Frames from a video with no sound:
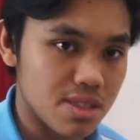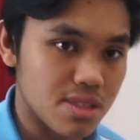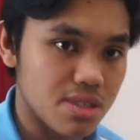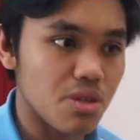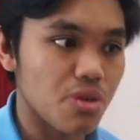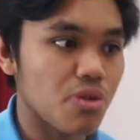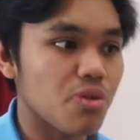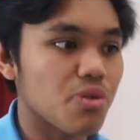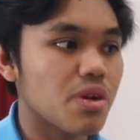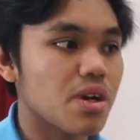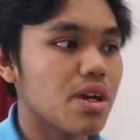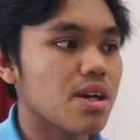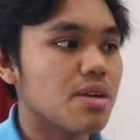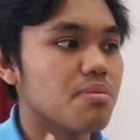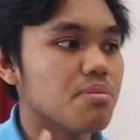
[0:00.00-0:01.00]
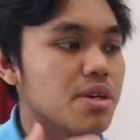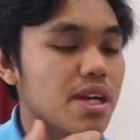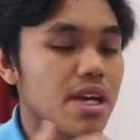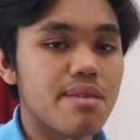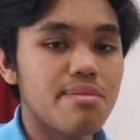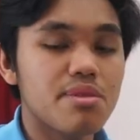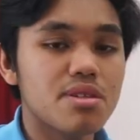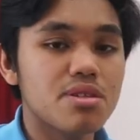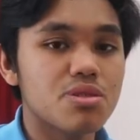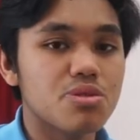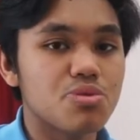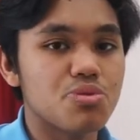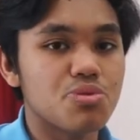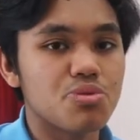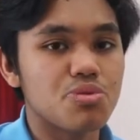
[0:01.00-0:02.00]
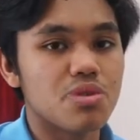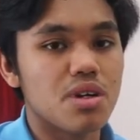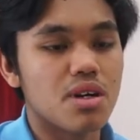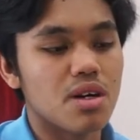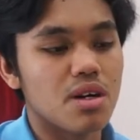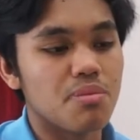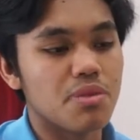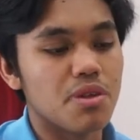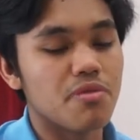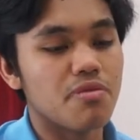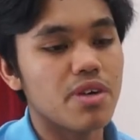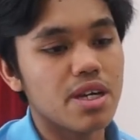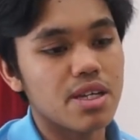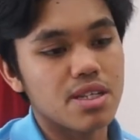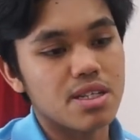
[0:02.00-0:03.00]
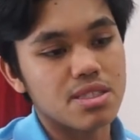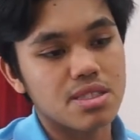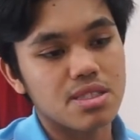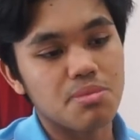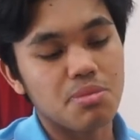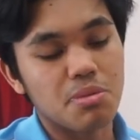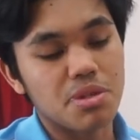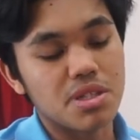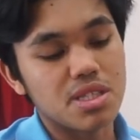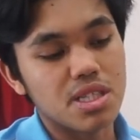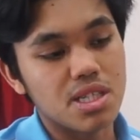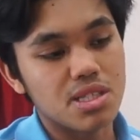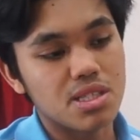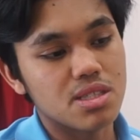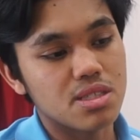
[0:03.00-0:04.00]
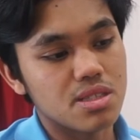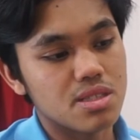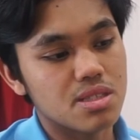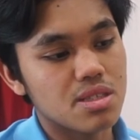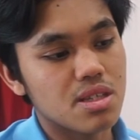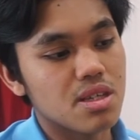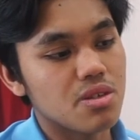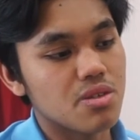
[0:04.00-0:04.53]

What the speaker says: So being able to divide these implementations,